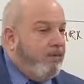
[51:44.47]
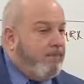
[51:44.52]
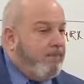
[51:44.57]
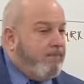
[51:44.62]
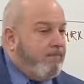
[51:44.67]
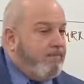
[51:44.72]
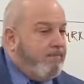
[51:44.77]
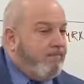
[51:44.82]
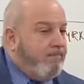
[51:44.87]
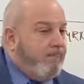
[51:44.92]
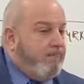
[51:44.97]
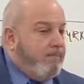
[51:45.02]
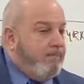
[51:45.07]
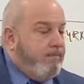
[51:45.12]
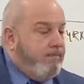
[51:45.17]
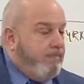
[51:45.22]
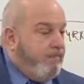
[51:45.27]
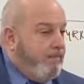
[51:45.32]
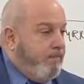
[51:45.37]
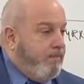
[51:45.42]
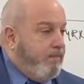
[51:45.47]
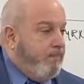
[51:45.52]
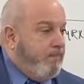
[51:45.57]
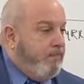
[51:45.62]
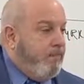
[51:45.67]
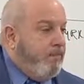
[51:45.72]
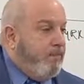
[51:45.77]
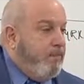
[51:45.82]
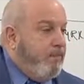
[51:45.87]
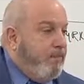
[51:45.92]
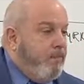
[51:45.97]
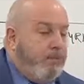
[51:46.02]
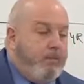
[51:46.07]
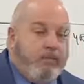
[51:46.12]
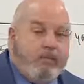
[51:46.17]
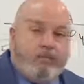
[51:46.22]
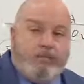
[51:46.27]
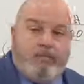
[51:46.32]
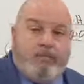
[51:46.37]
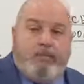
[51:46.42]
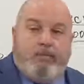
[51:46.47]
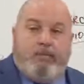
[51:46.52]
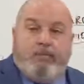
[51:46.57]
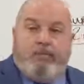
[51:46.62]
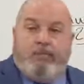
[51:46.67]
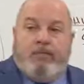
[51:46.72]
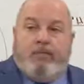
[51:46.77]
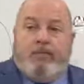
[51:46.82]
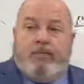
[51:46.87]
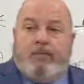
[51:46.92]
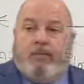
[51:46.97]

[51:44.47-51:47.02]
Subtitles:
(silence)